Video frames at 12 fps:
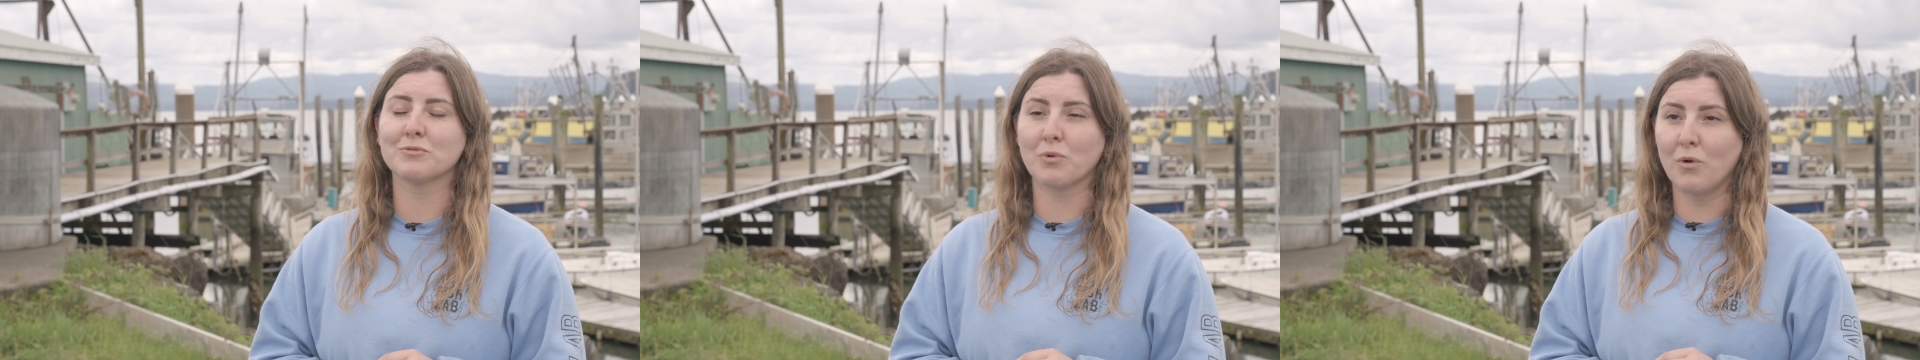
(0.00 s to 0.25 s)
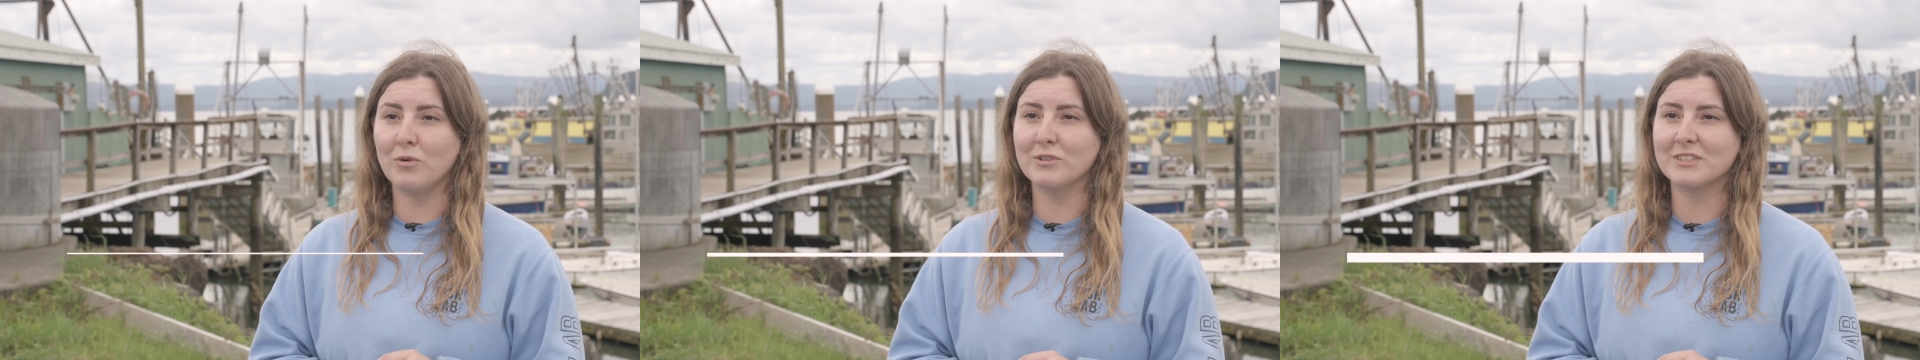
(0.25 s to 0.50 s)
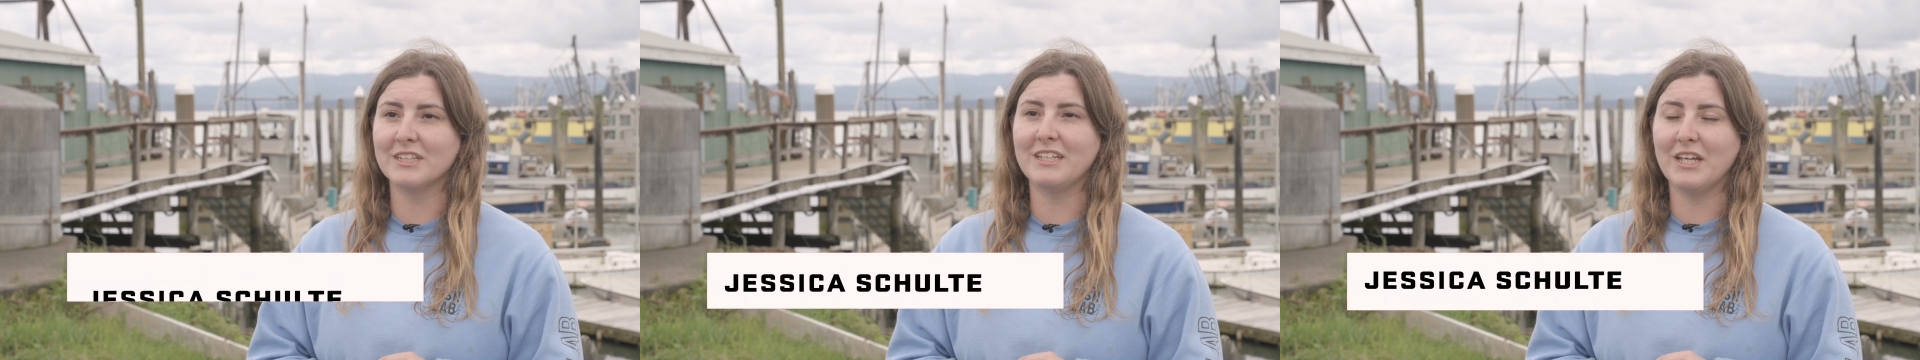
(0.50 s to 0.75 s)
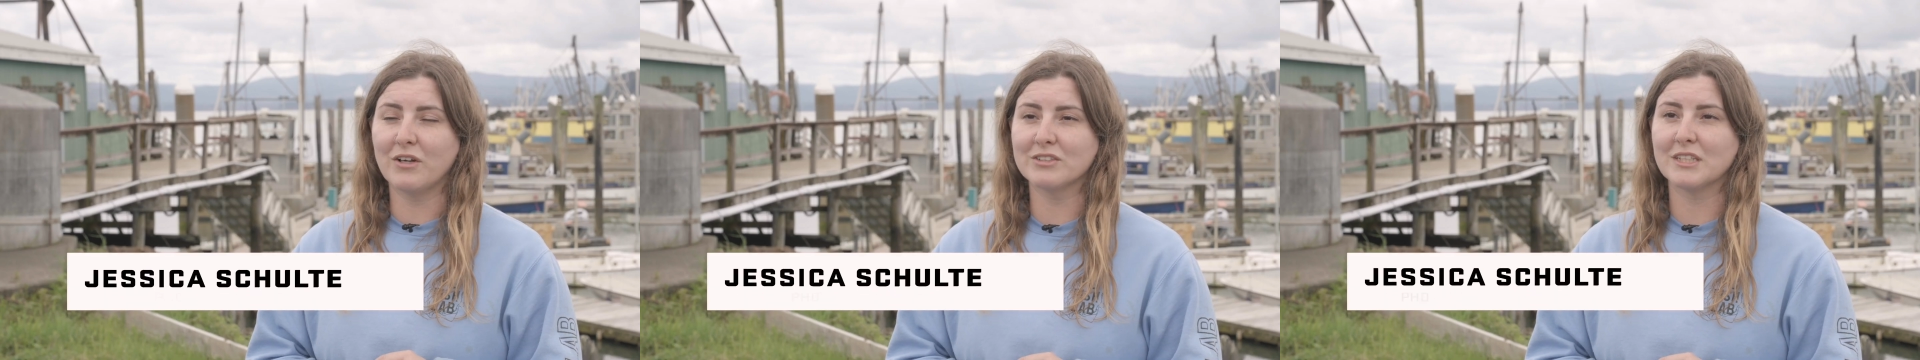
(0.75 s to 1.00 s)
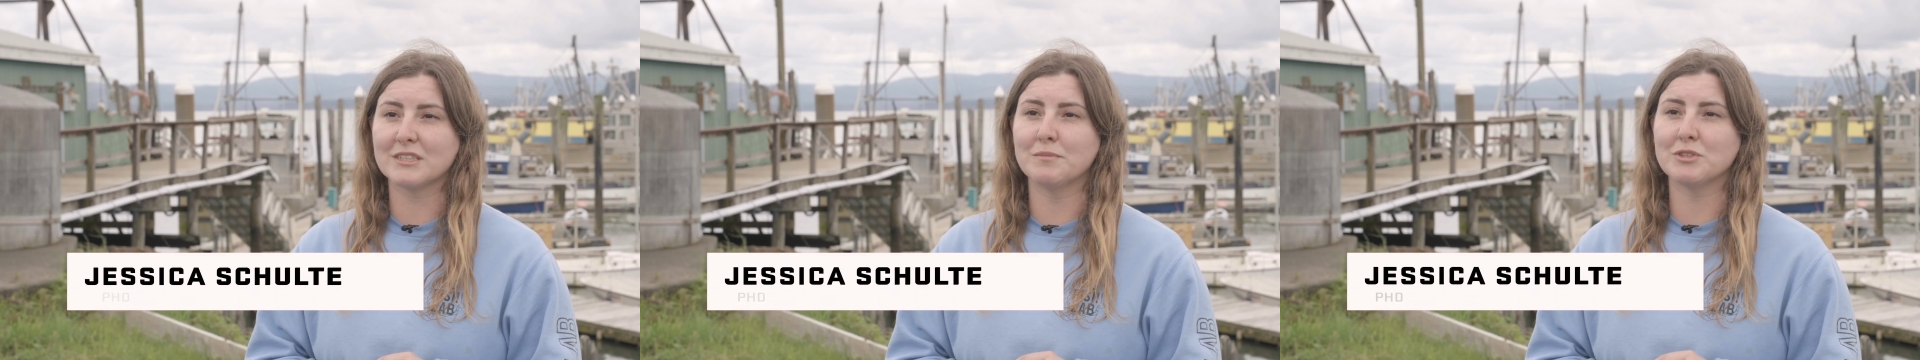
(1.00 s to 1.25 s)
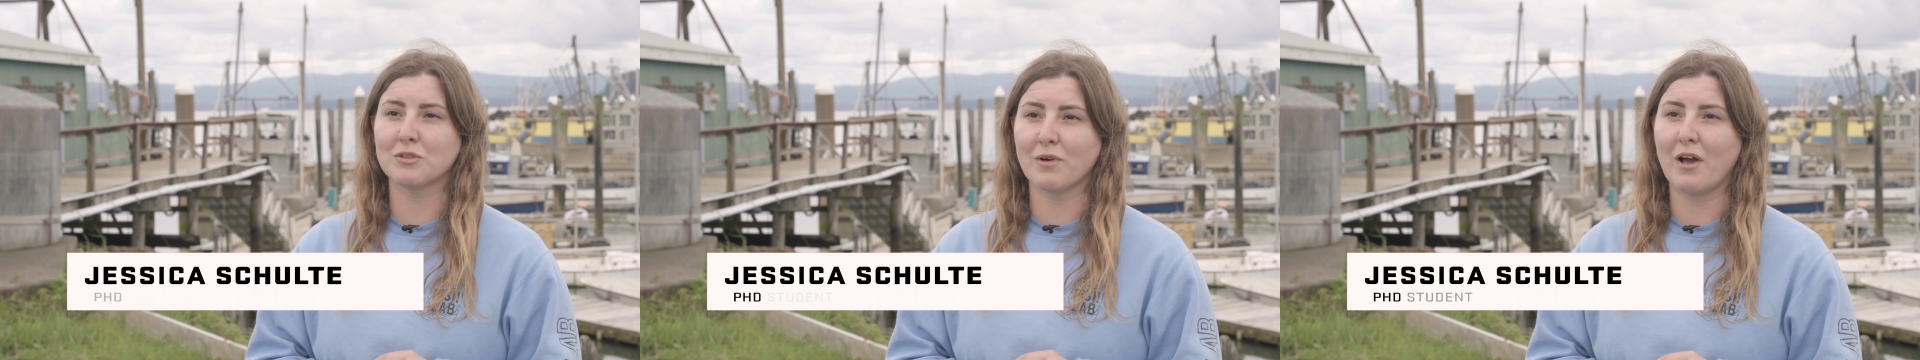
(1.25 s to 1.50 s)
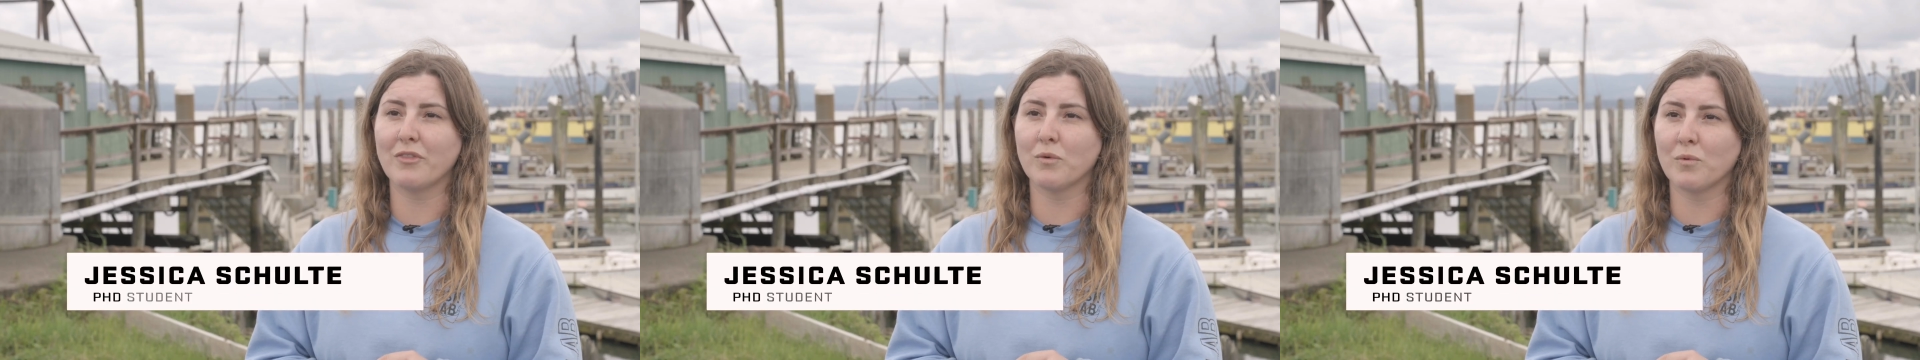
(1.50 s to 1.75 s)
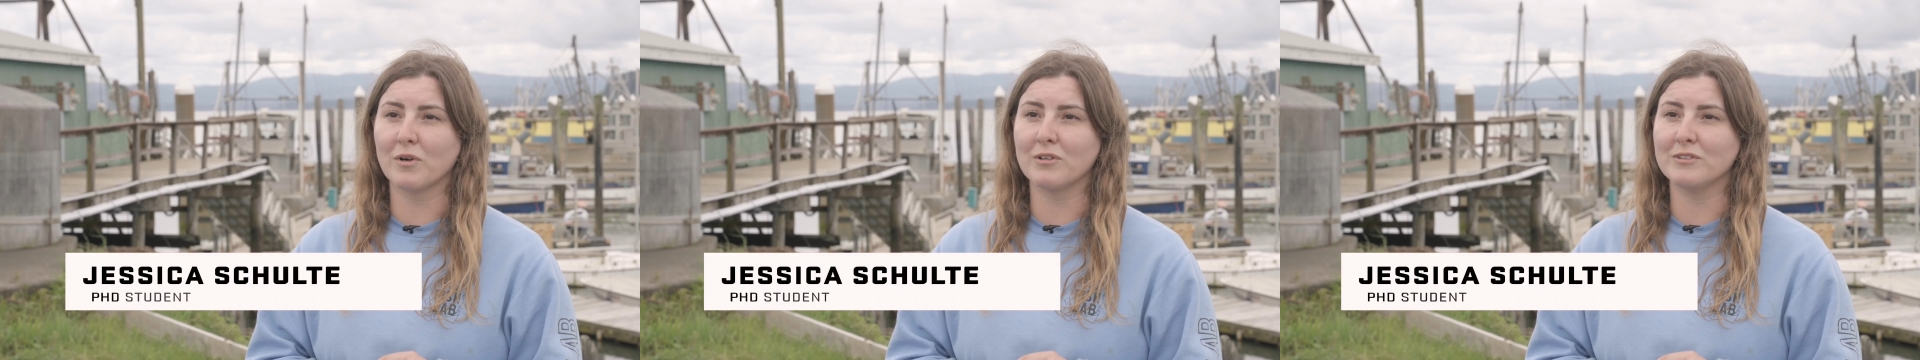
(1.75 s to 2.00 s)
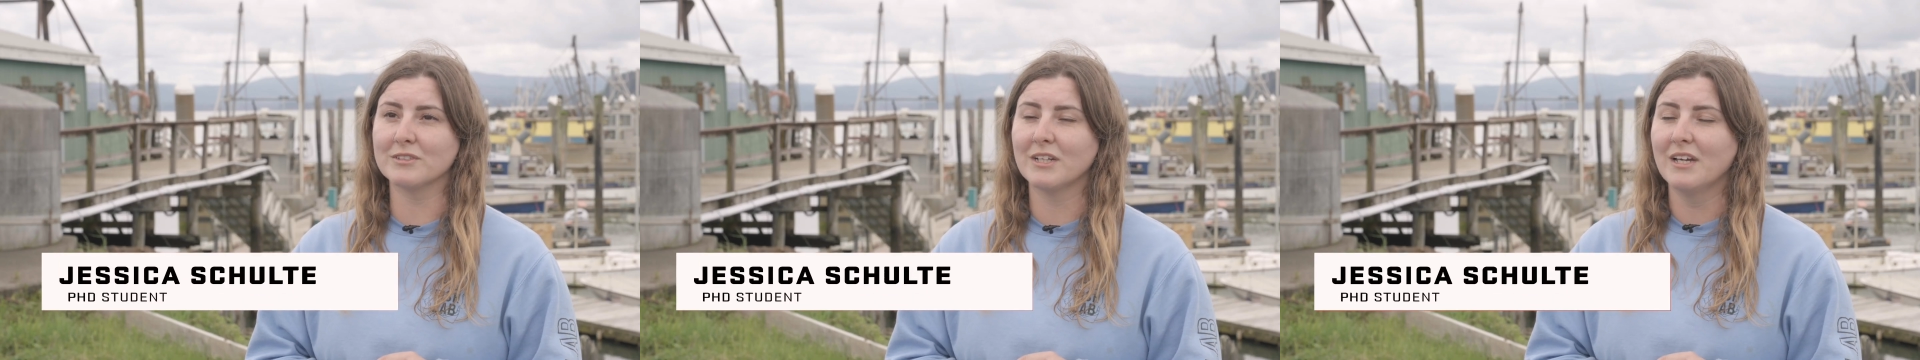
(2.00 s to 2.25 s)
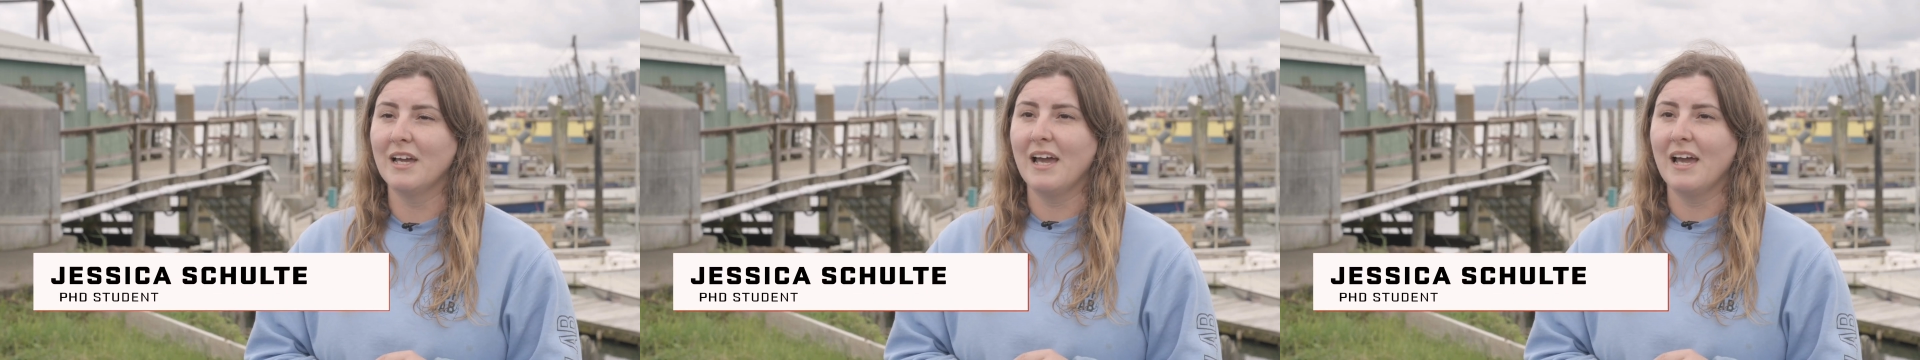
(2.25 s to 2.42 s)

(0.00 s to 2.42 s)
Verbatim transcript: roles in ecosystems around the world.